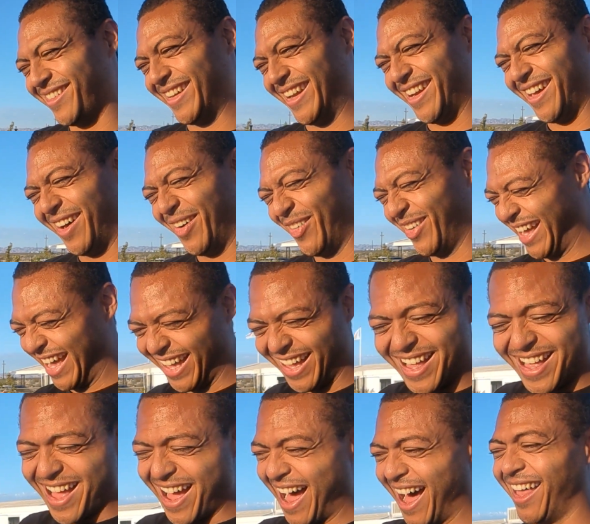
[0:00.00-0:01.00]
and I,
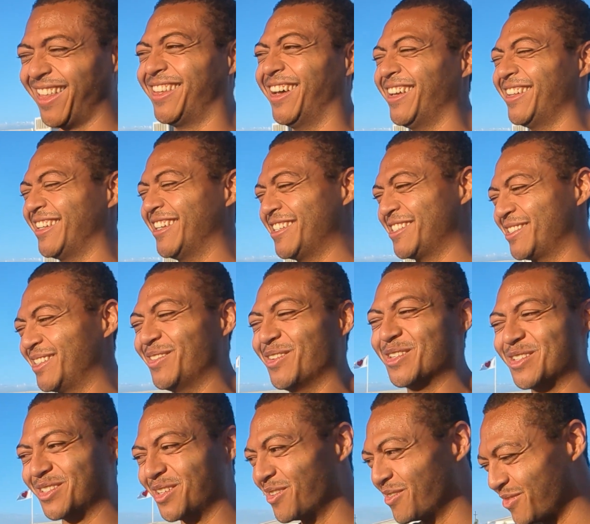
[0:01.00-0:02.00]
I thought this shit
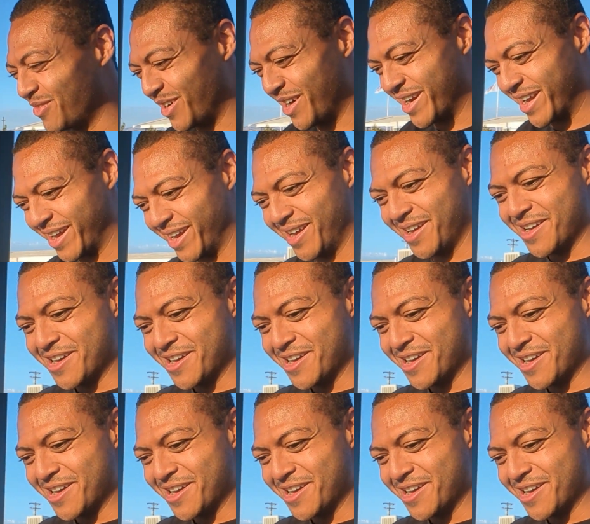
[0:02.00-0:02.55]
was so funny.